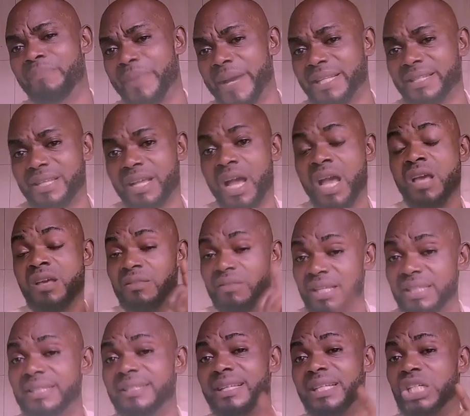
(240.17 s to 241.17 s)
better.
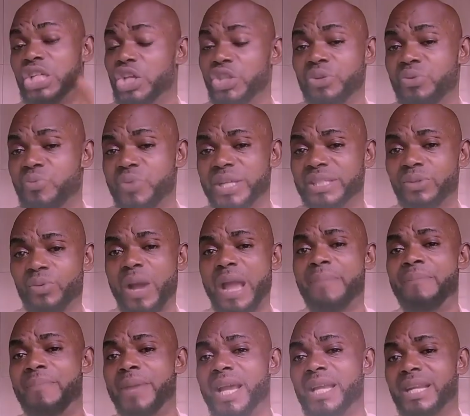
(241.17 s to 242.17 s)
This is another reason
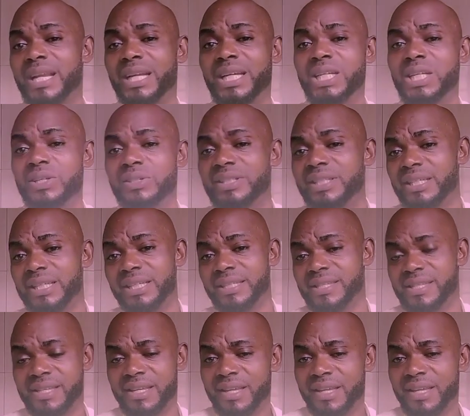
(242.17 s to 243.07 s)
why men are losing it